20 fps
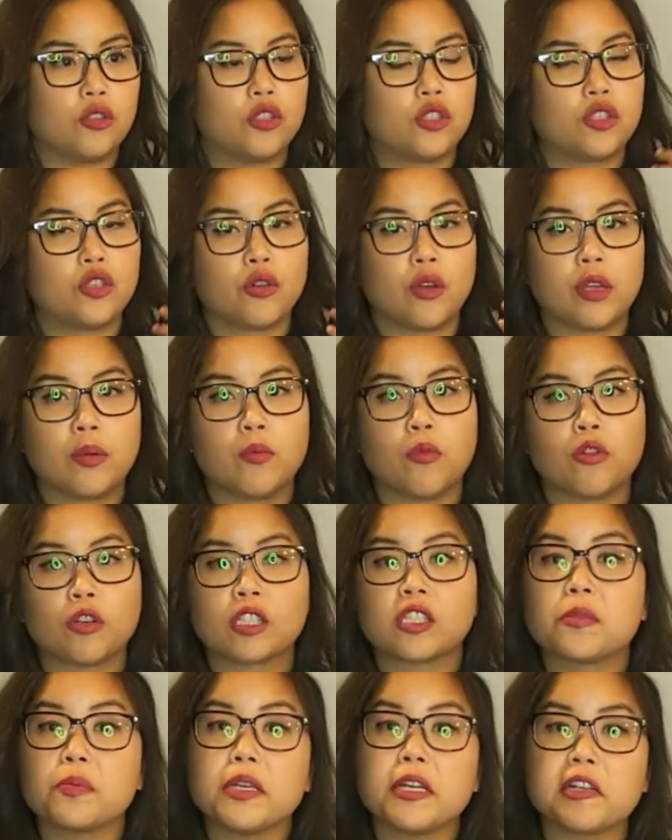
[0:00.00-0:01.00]
doing more
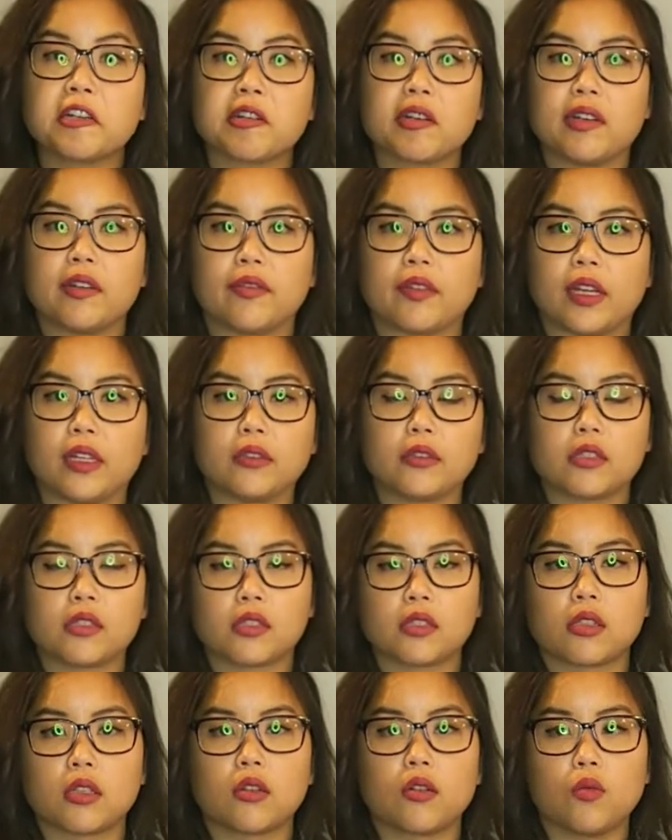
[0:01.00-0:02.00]
speaker
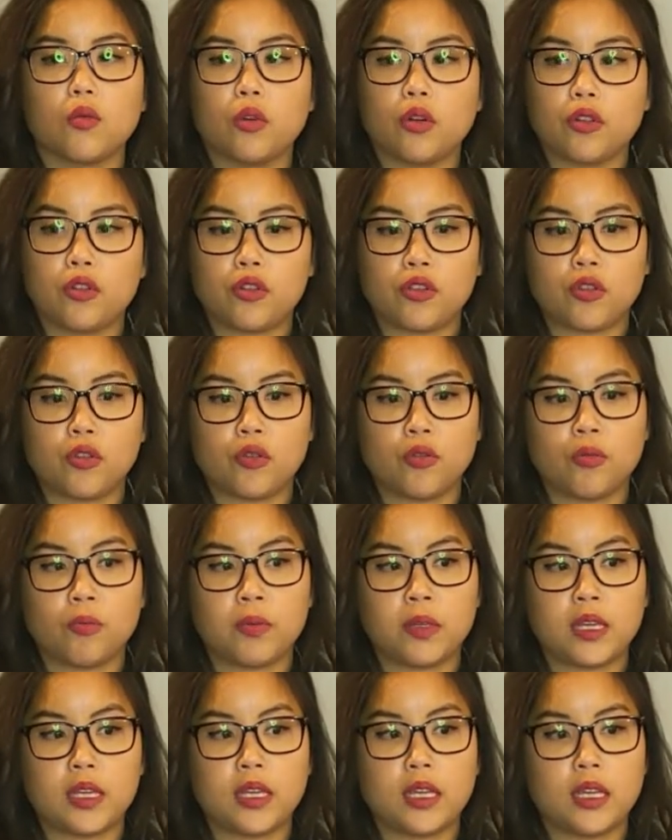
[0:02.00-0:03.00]
events? Would you
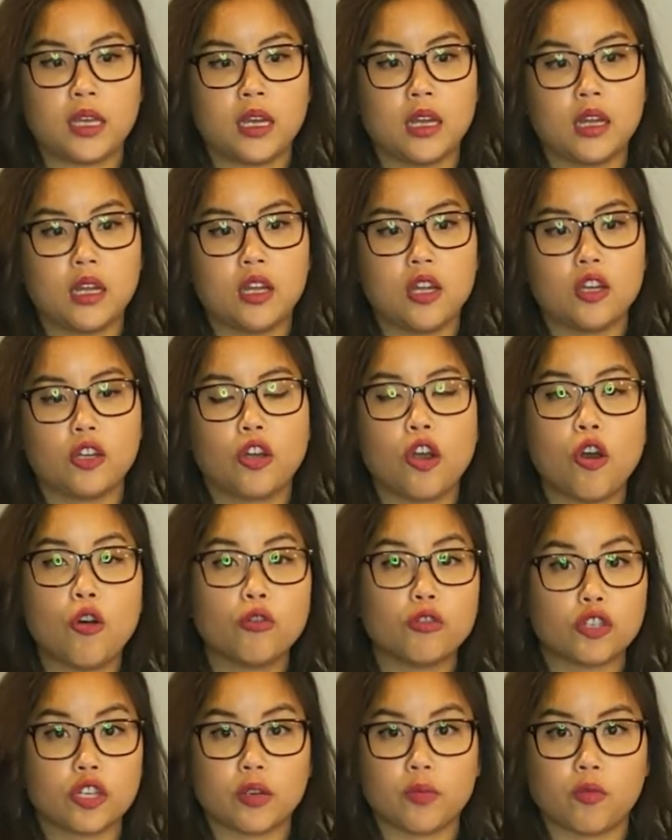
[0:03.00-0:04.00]
be
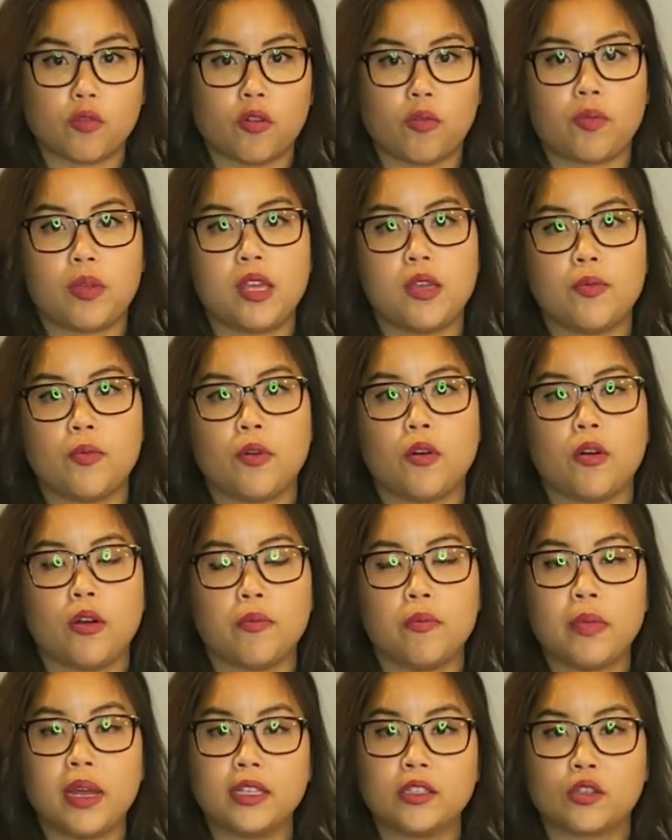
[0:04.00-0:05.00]
coaching more people and
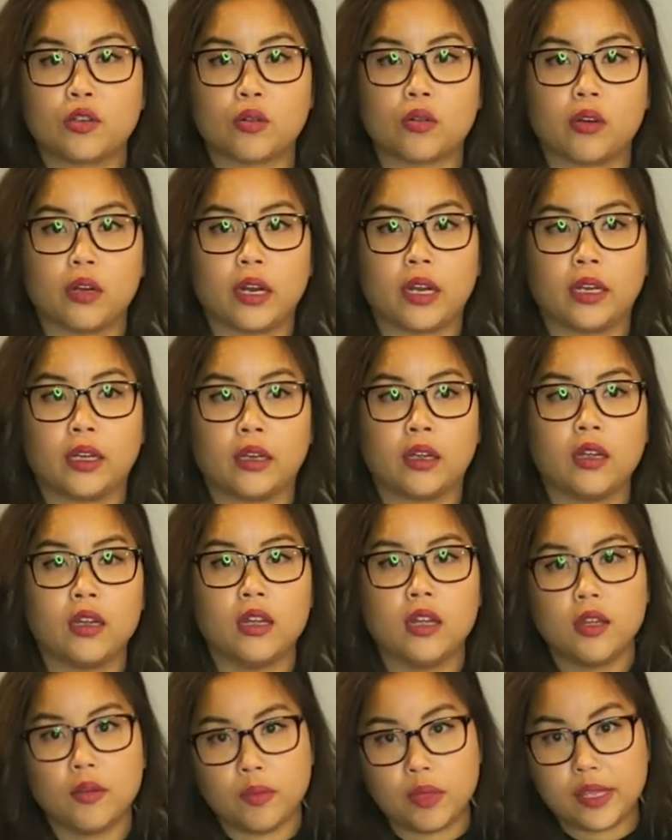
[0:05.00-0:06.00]
mentoring
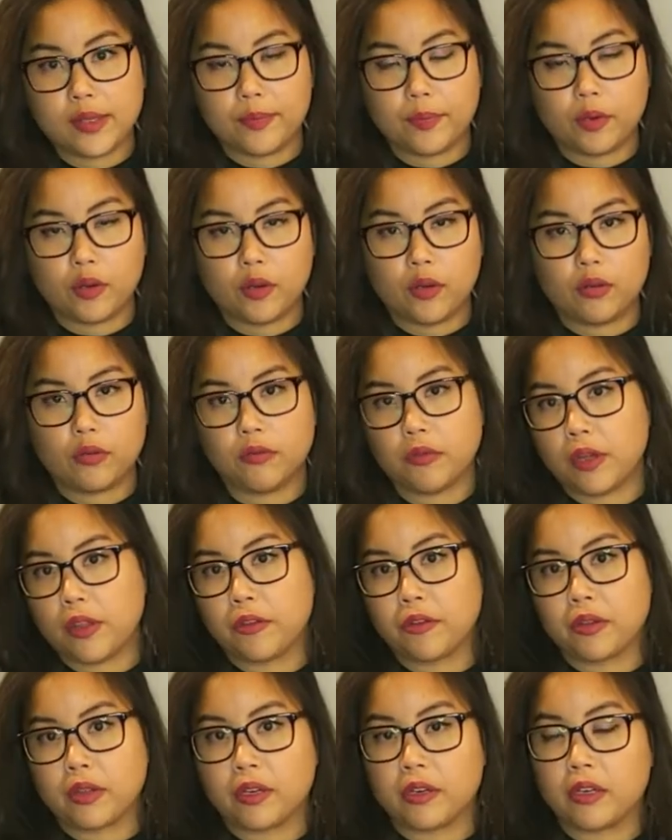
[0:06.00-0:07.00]
people, whether
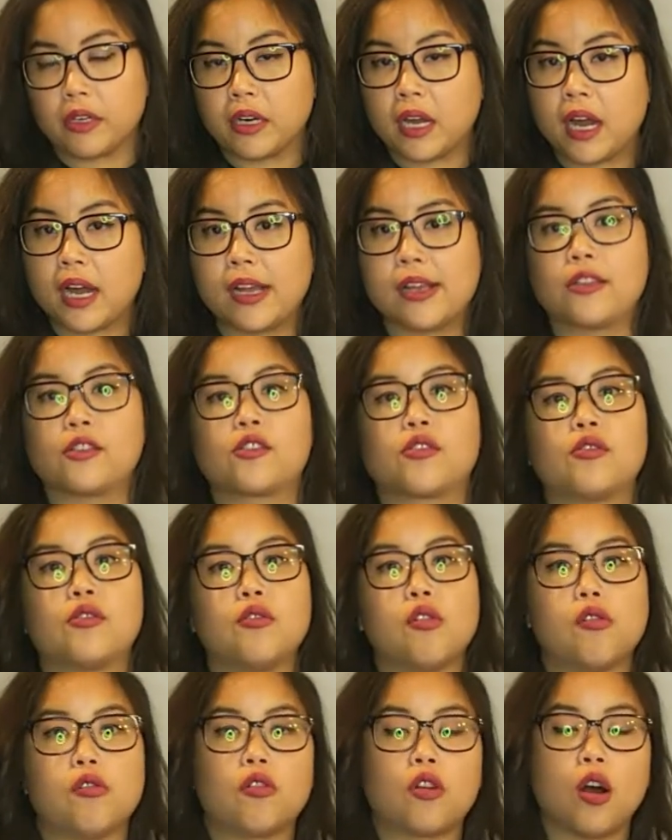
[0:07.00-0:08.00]
they're in high
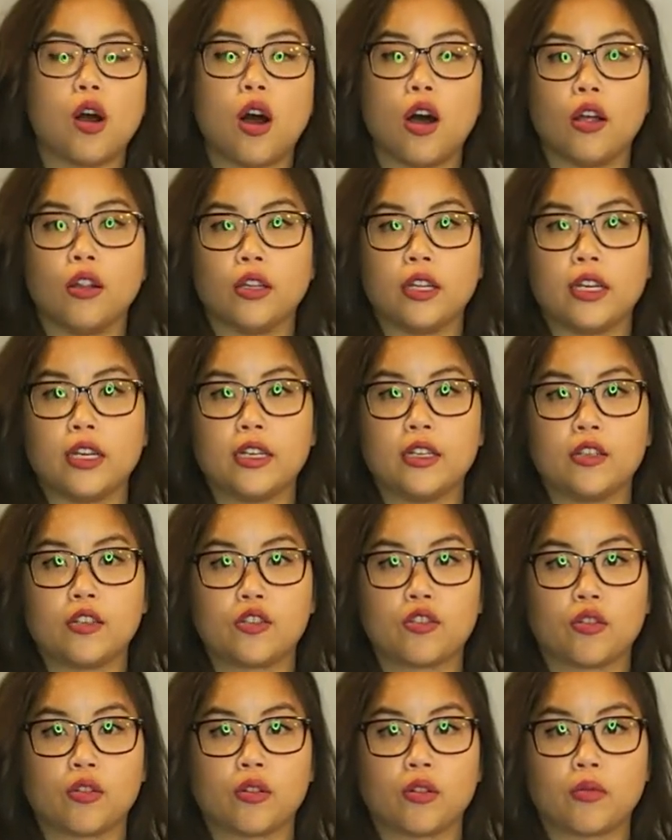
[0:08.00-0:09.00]
school, college,
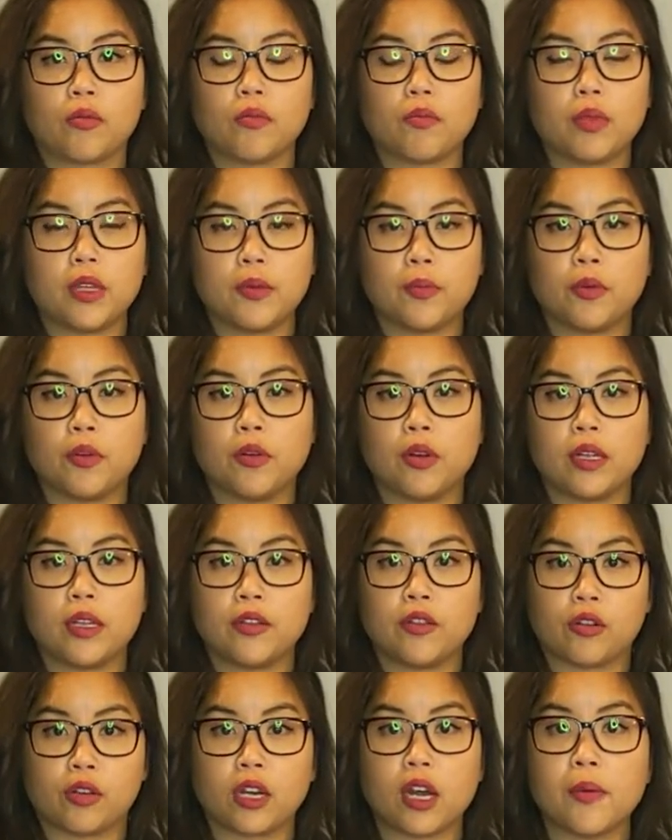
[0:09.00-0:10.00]
or people in
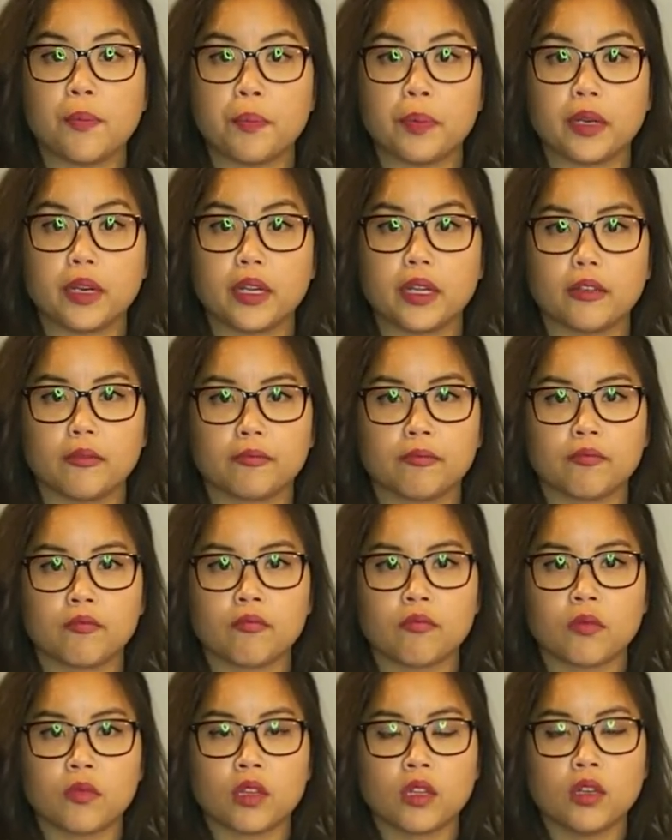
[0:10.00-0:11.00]
your company?
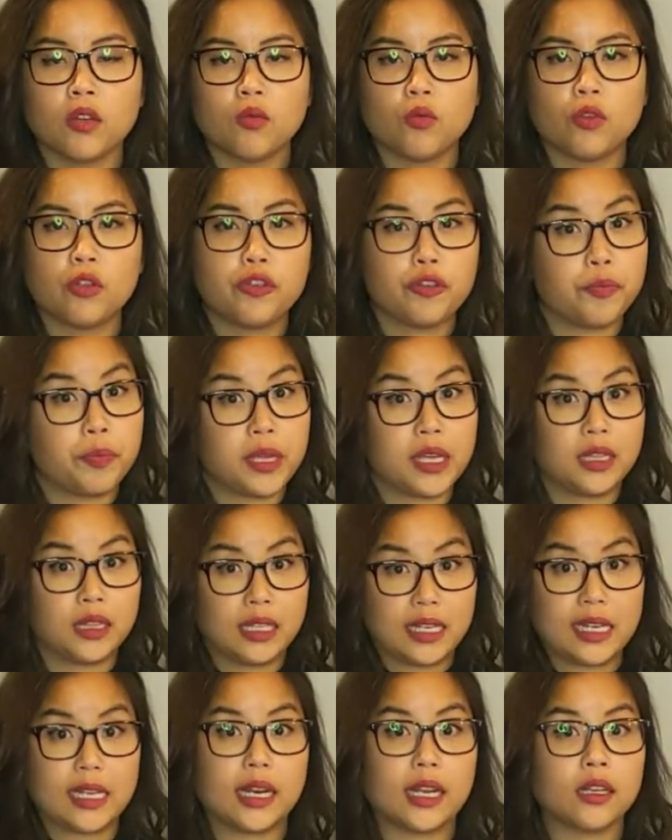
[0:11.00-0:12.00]
Would you be
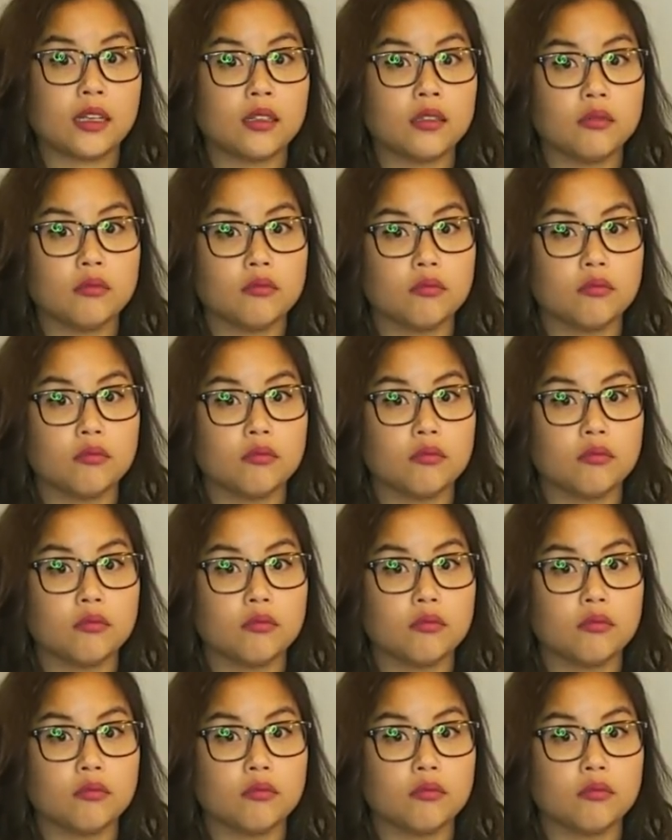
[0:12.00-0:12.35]
leading